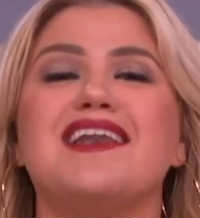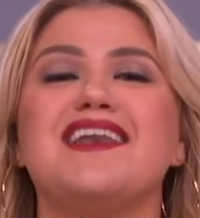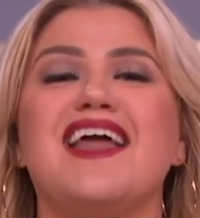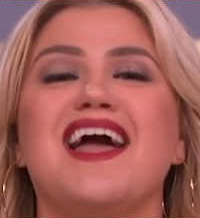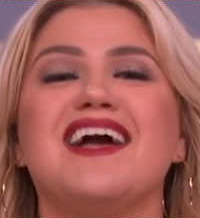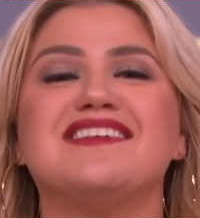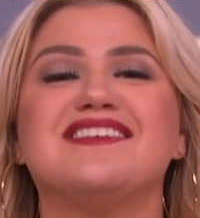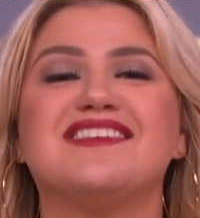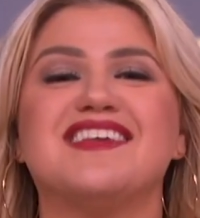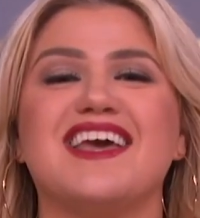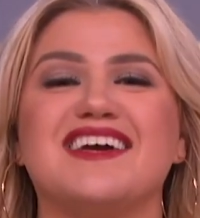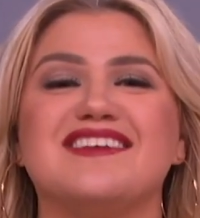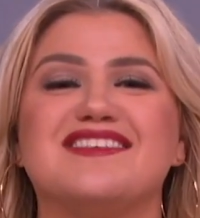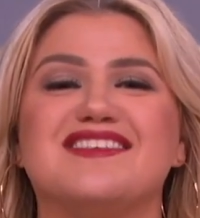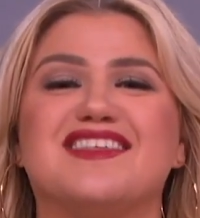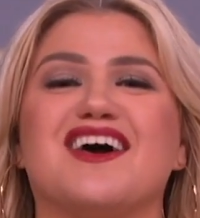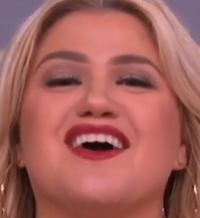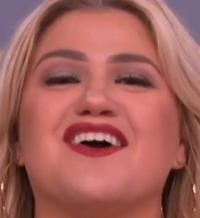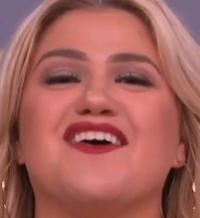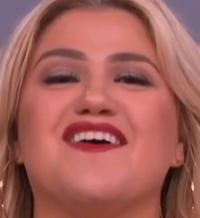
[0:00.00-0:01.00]
next guest,
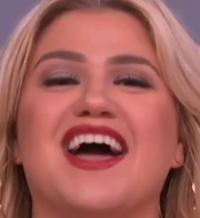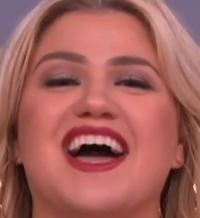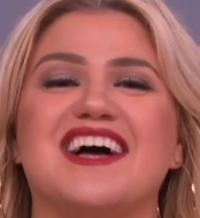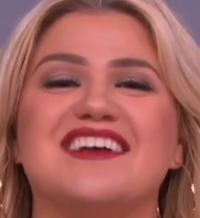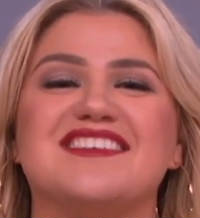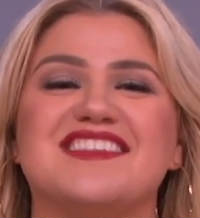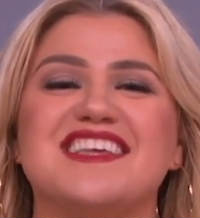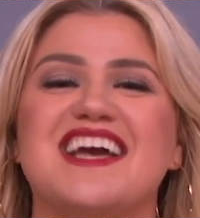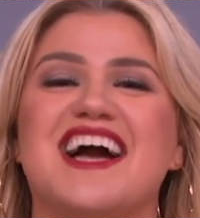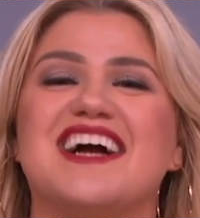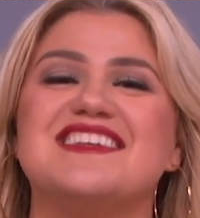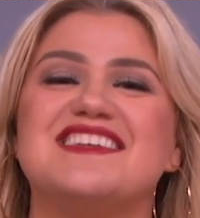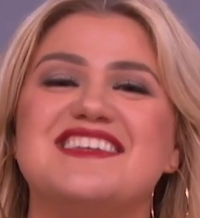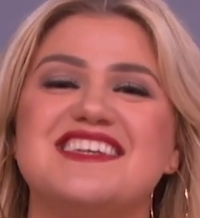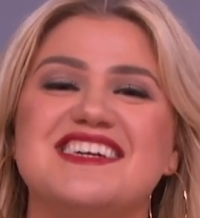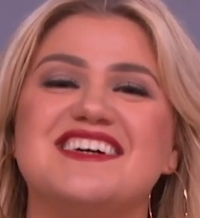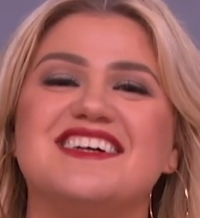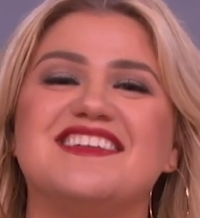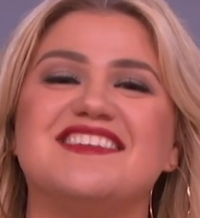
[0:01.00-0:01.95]
though, has the ideal